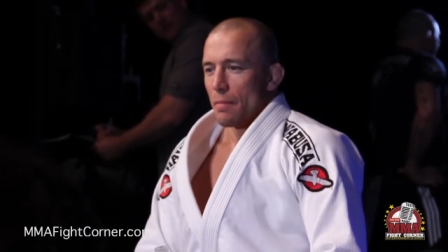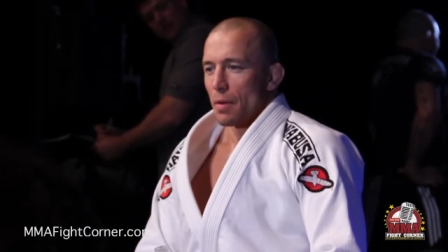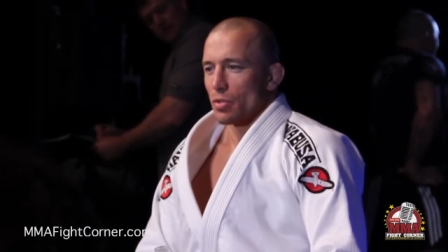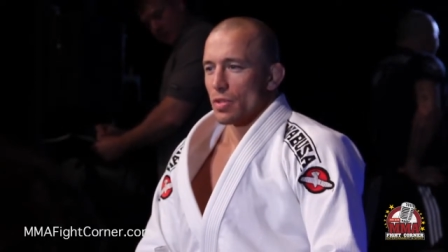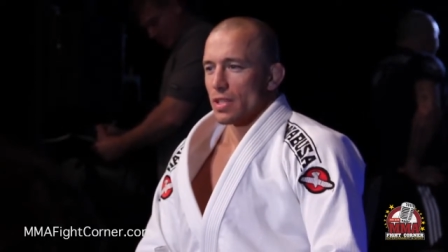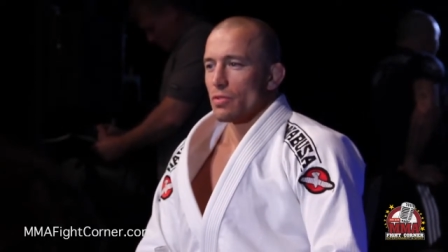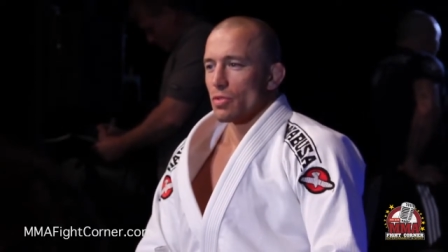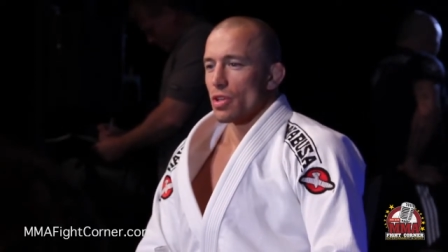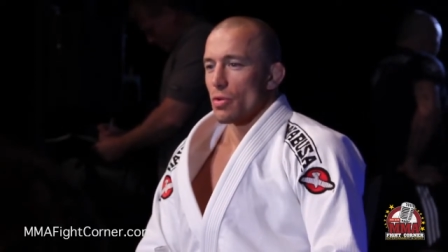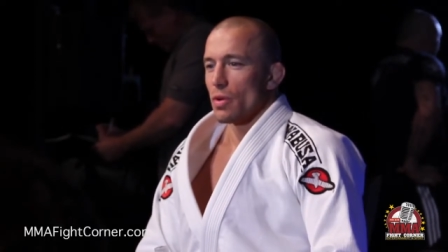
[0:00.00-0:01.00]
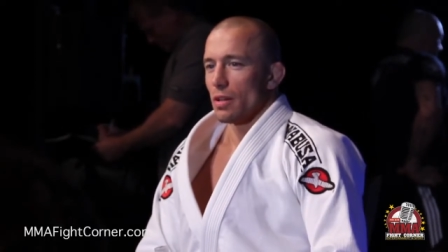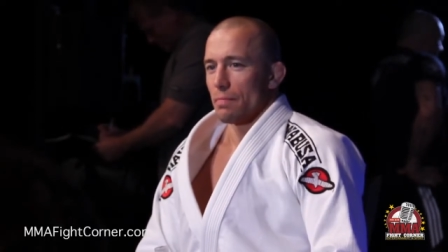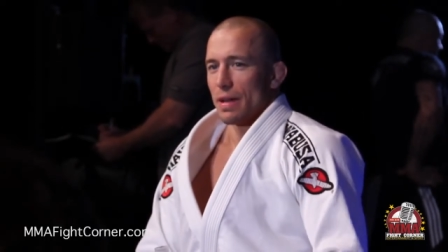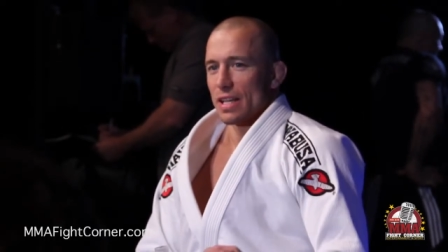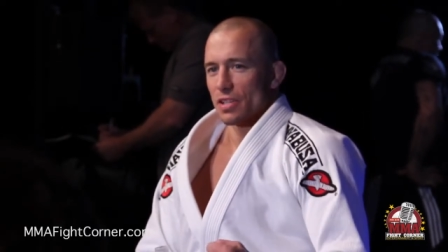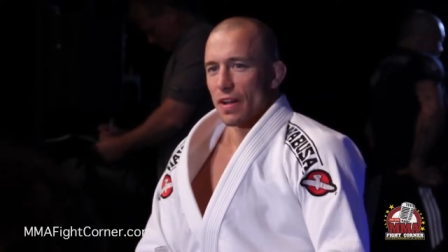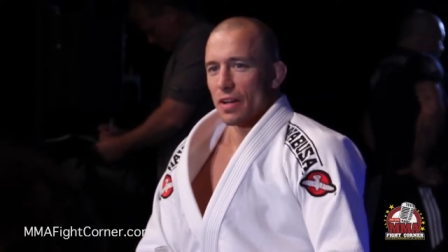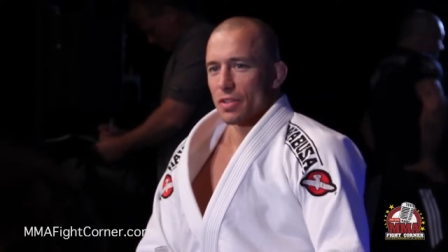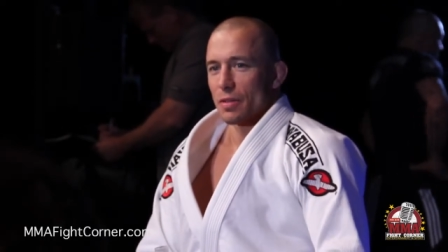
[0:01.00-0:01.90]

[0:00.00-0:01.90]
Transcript: but to see who's the real best fighter,